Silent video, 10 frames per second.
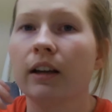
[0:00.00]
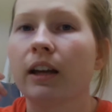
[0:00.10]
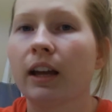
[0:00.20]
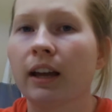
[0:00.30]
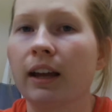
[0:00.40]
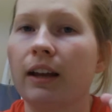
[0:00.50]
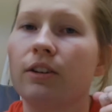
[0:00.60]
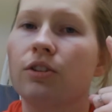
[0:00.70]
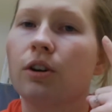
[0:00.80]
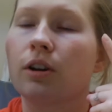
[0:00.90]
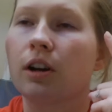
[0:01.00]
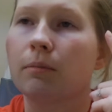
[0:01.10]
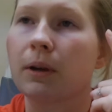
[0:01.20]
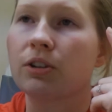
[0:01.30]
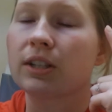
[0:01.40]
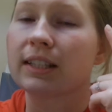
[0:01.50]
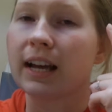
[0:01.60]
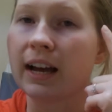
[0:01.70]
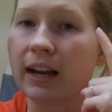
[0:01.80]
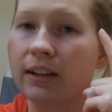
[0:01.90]
and your patient's
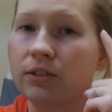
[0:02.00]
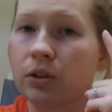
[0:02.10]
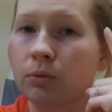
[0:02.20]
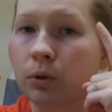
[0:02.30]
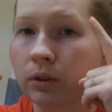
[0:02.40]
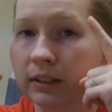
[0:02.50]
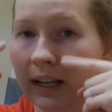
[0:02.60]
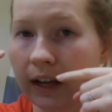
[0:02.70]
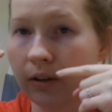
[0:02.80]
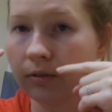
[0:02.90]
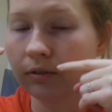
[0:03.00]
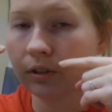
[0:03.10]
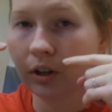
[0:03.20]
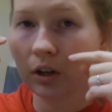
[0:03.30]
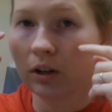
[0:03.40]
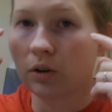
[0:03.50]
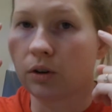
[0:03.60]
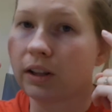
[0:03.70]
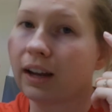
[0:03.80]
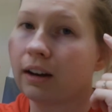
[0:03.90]
eyes are rolled down, or
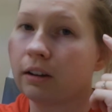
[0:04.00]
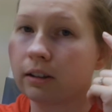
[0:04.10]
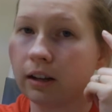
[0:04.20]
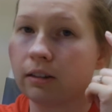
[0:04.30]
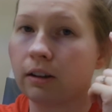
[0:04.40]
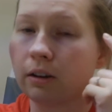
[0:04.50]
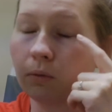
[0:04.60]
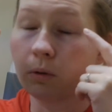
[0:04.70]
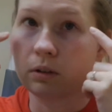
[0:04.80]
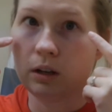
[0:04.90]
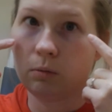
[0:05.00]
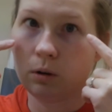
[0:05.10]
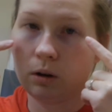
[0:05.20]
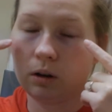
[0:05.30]
they kind of look like they're rolled inward,